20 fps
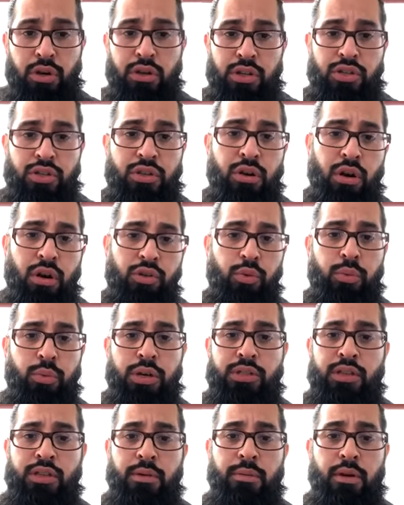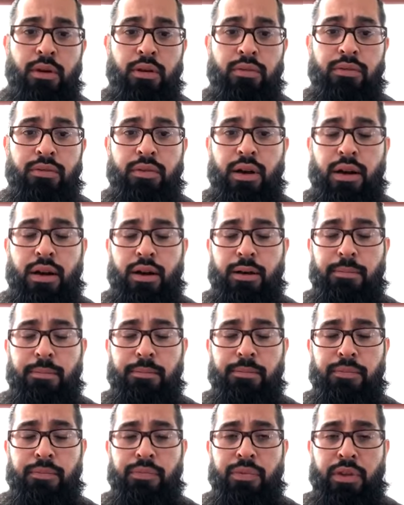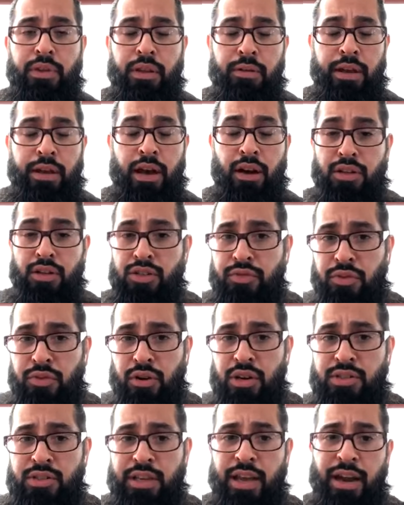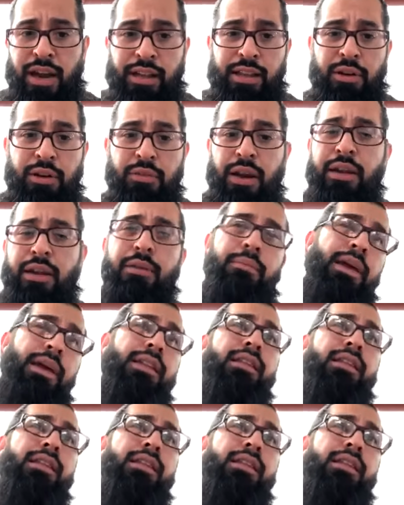It's called Wisdom of um, Eosphorus. I highly recommend